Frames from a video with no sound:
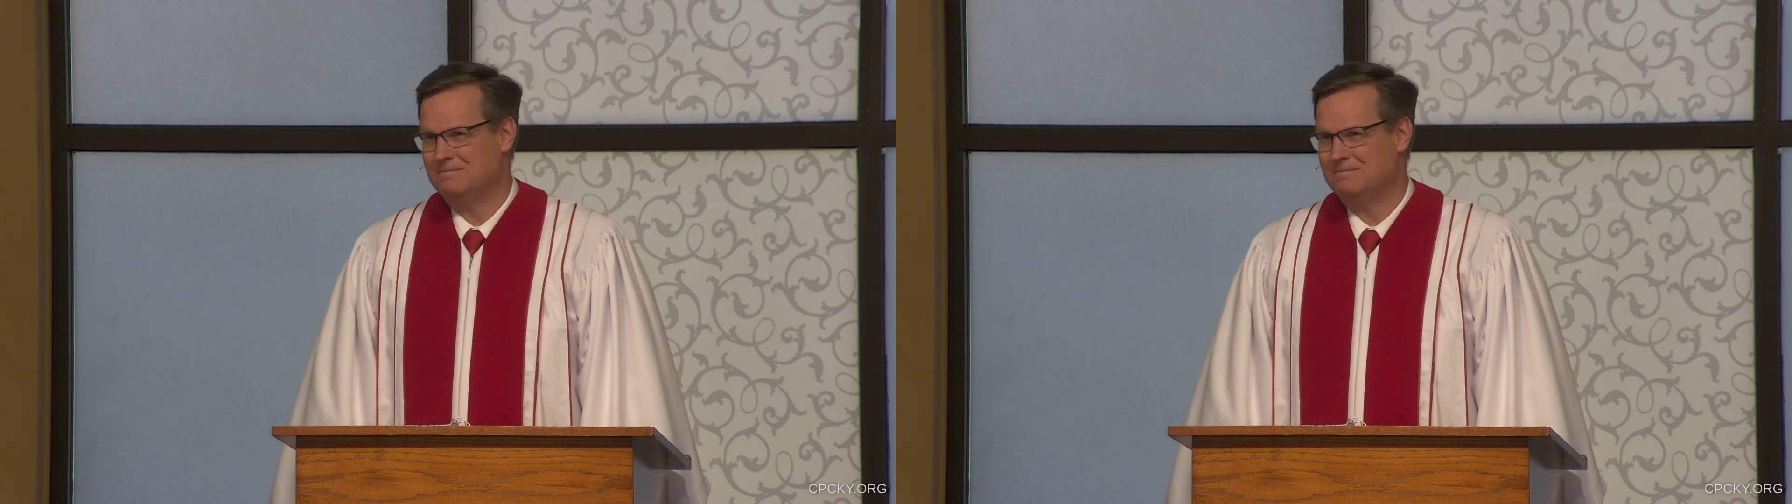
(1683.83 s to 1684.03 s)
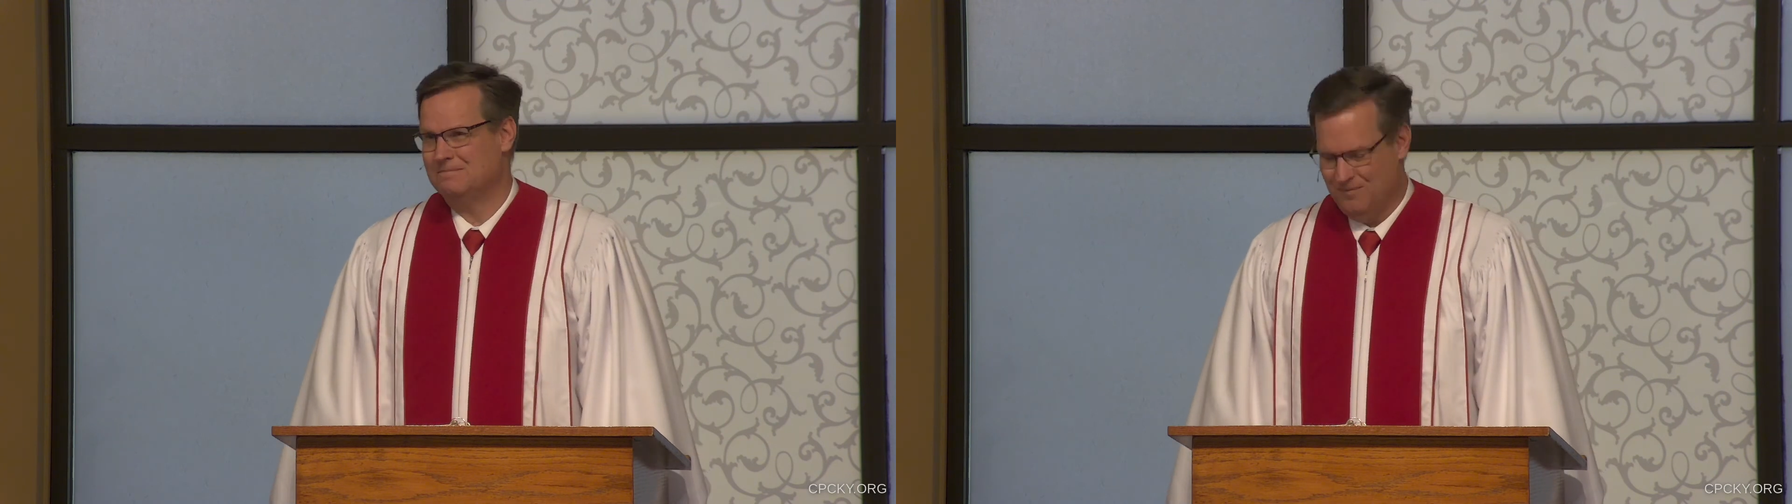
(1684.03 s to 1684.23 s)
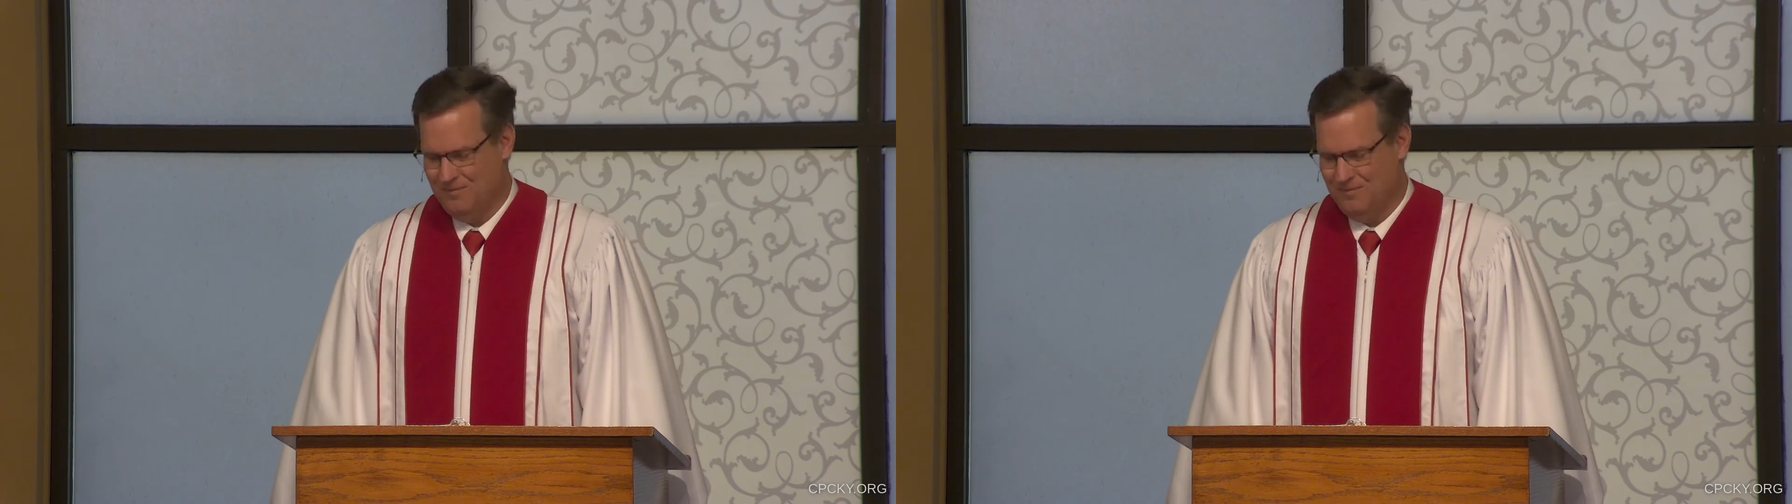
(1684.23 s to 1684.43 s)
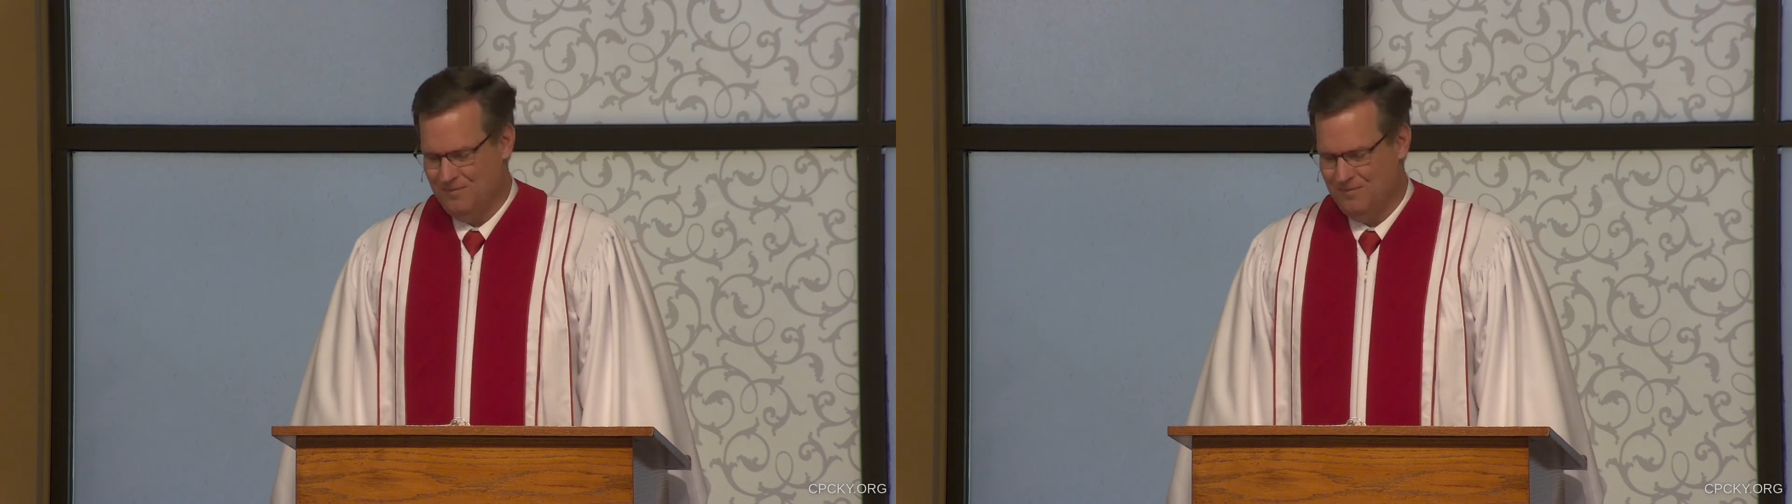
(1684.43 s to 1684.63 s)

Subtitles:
and I'm fully